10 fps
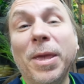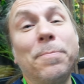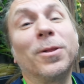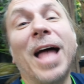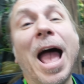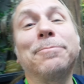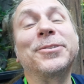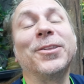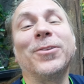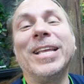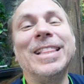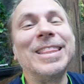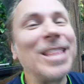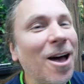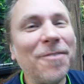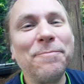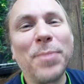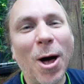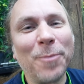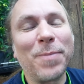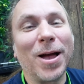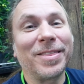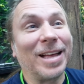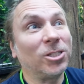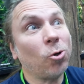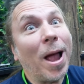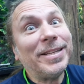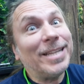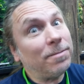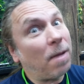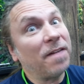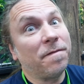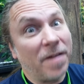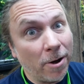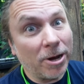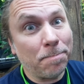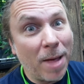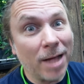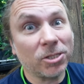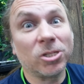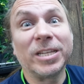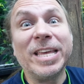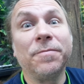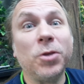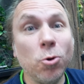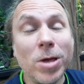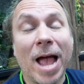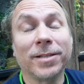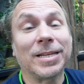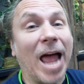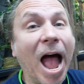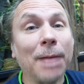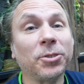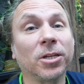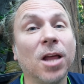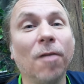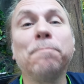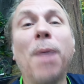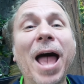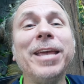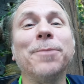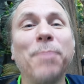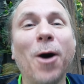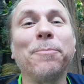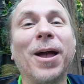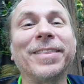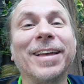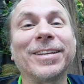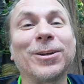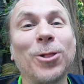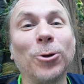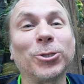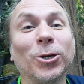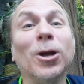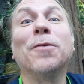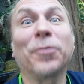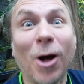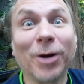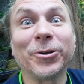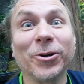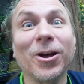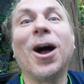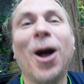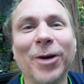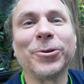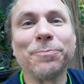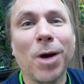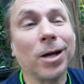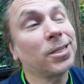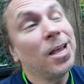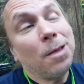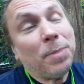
People absolutely love ball pythons, so I did my very best to give you guys an option of buying a ball python enclosure for under $100.